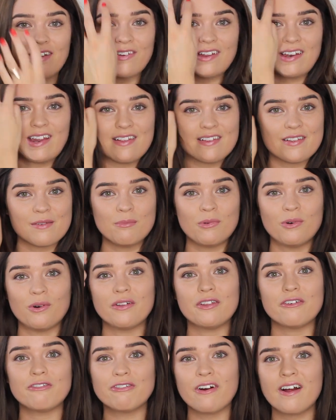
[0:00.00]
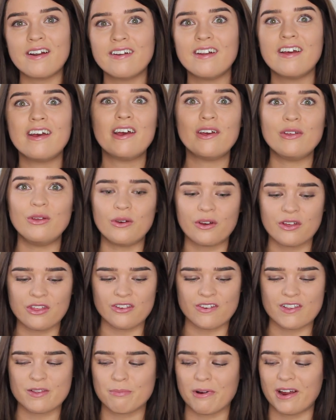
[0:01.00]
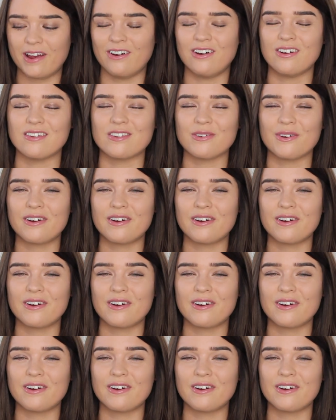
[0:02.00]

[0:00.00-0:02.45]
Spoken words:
If you need some more at the front, you can just spray it on.